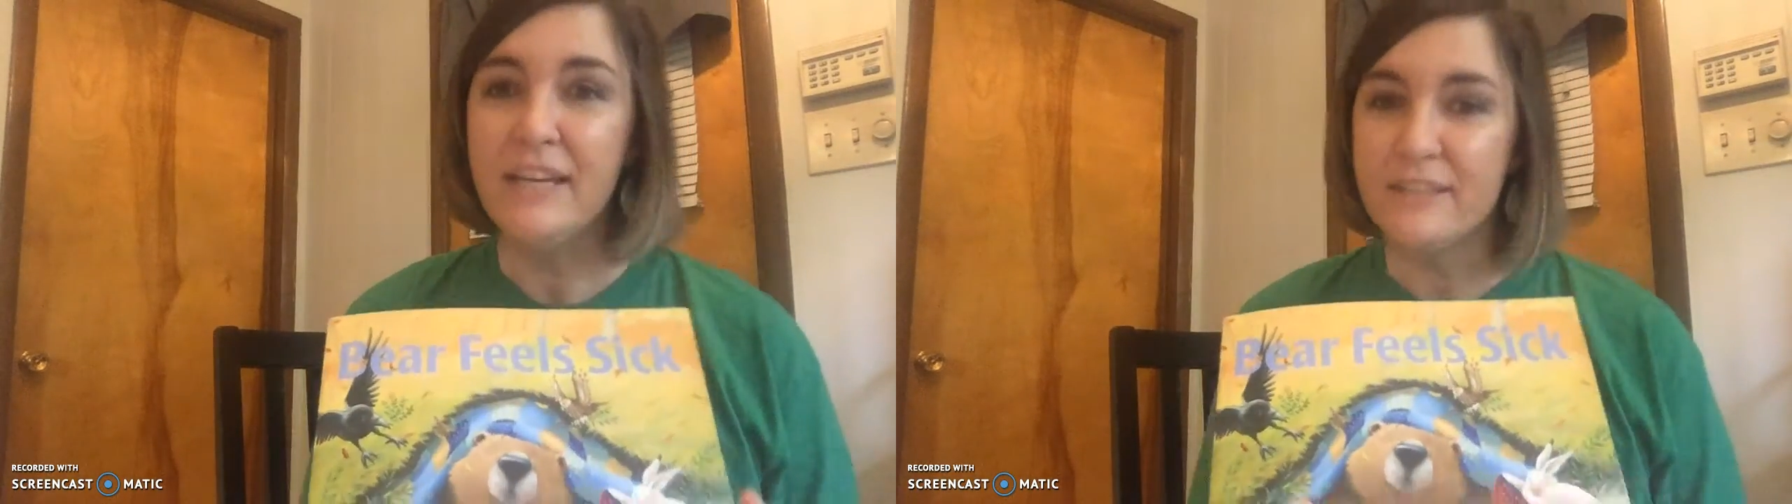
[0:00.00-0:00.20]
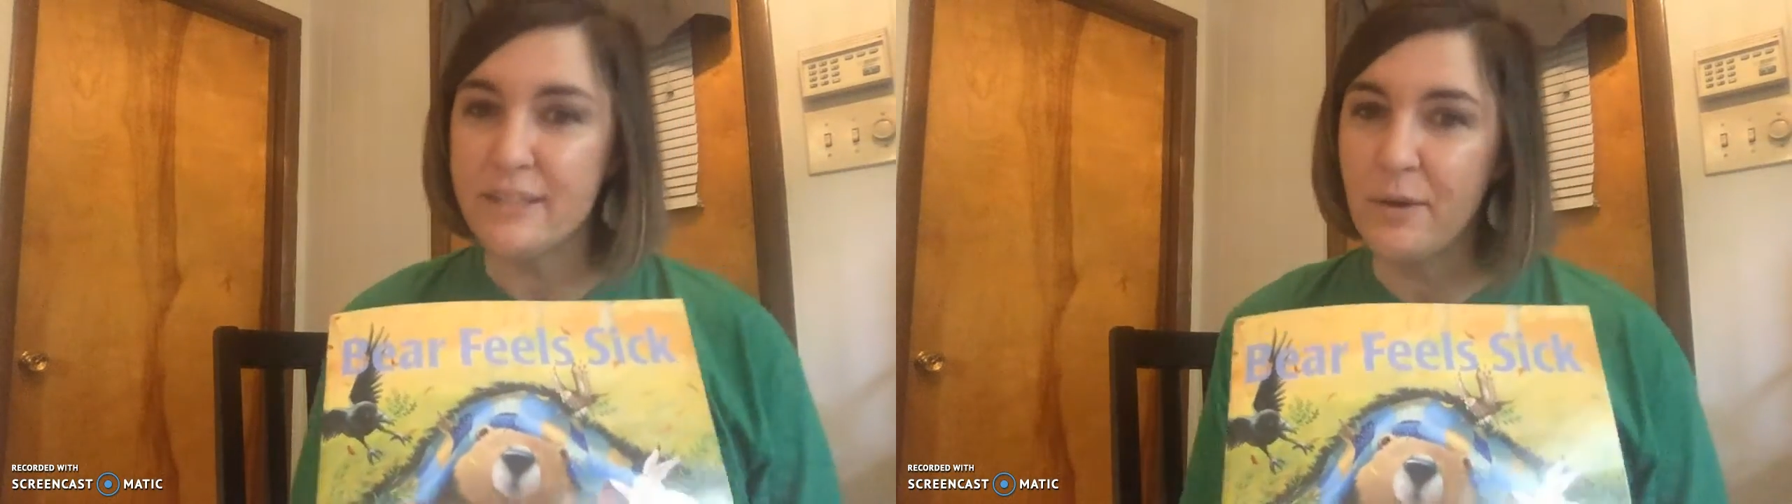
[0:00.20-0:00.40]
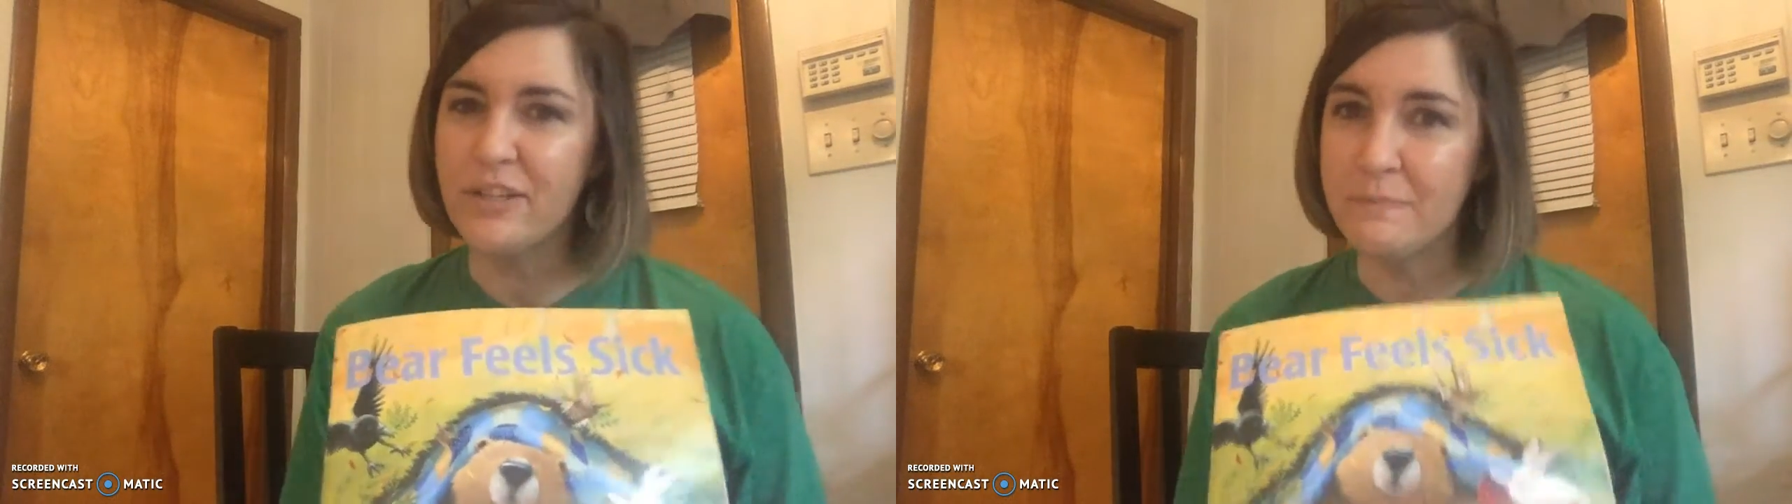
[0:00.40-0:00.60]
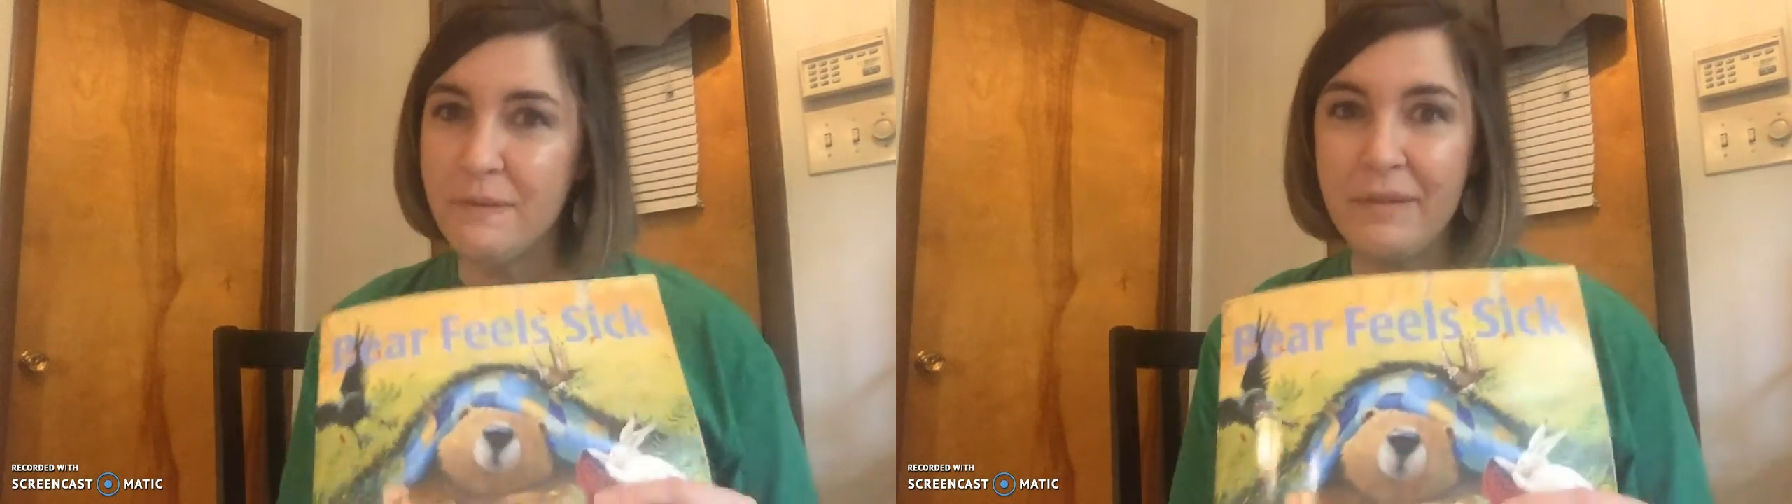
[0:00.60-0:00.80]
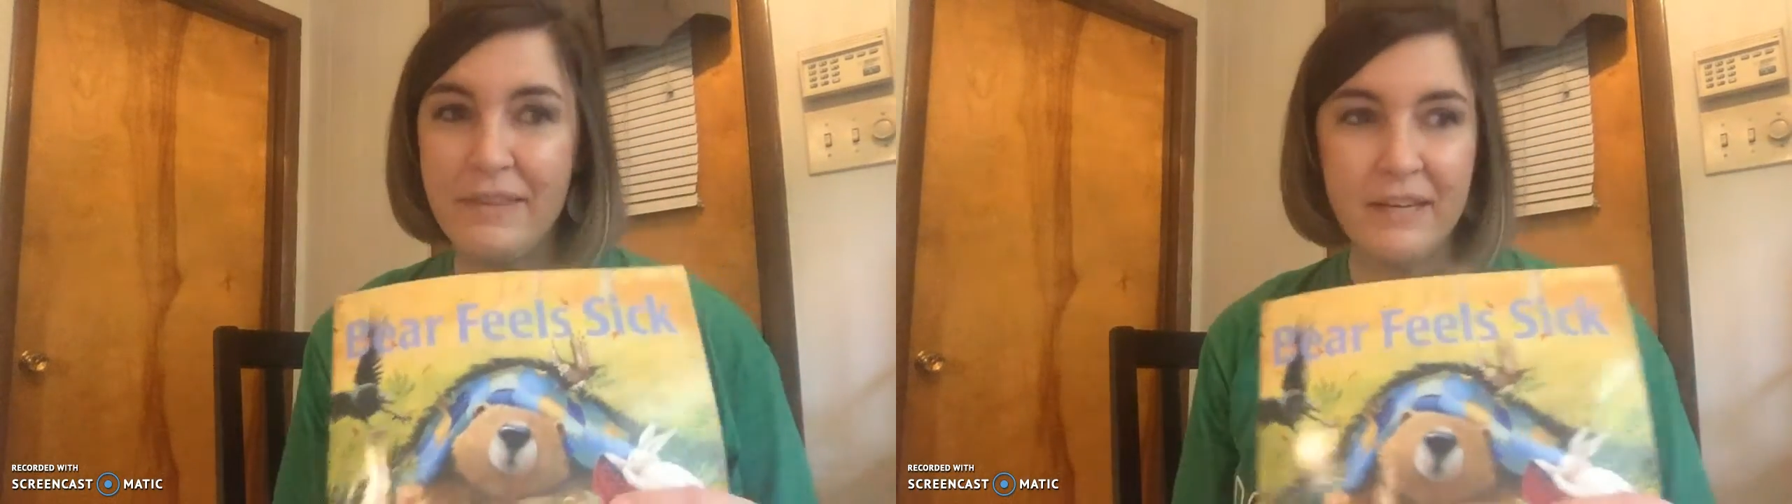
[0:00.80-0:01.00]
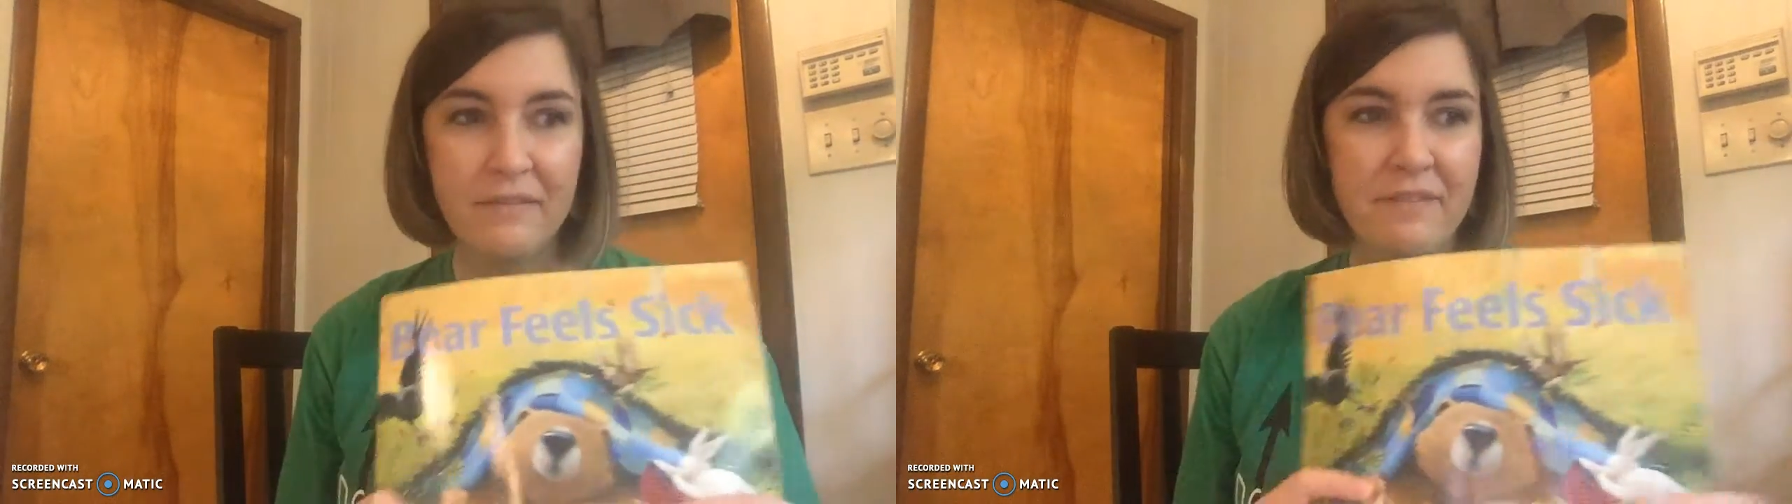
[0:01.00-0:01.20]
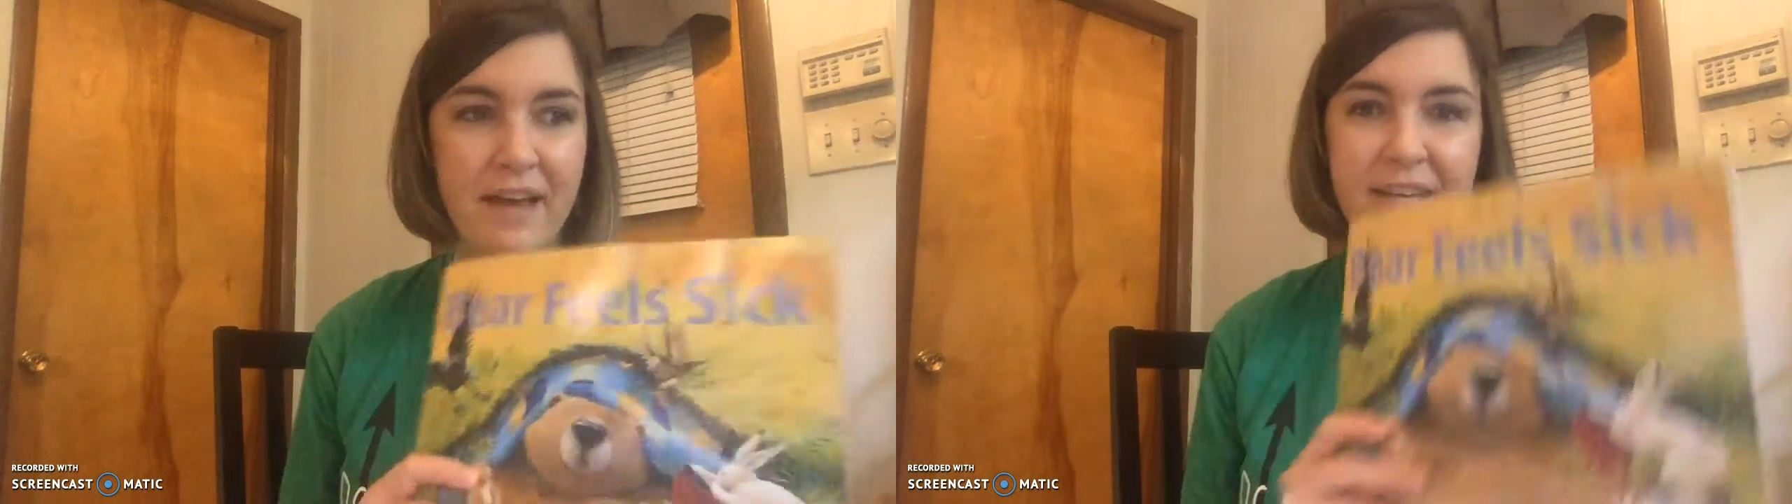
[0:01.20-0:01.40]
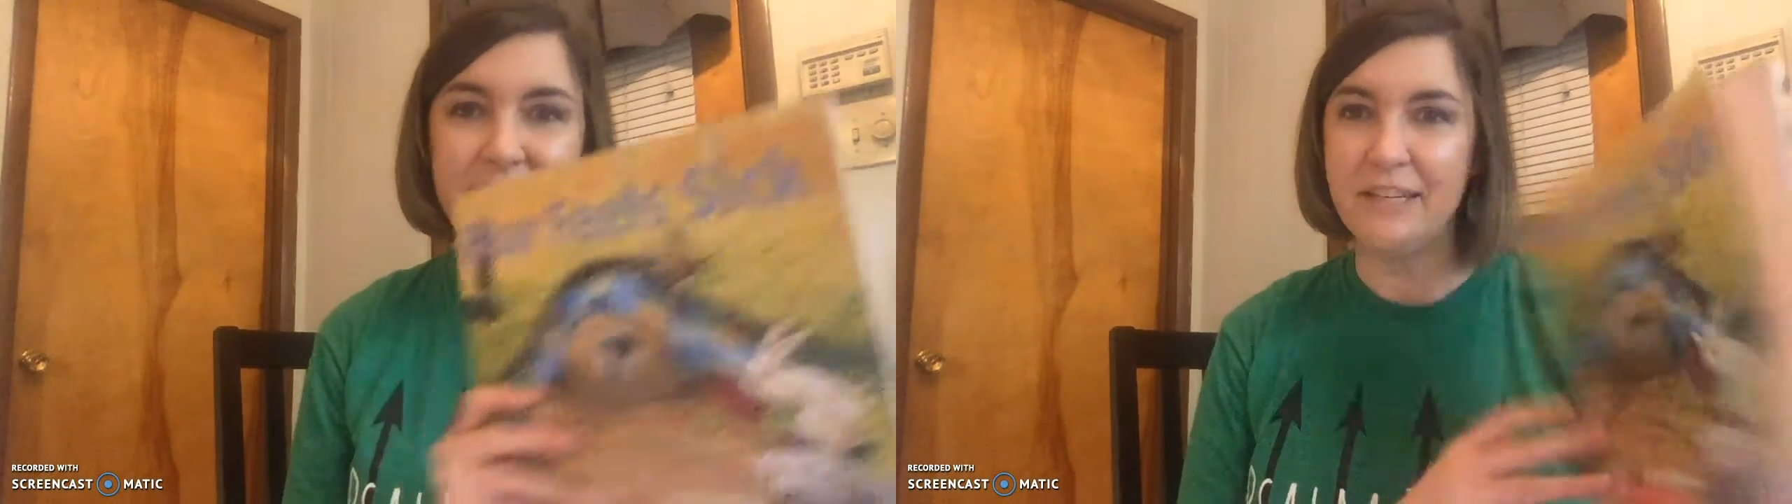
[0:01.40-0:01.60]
So it just made me think of that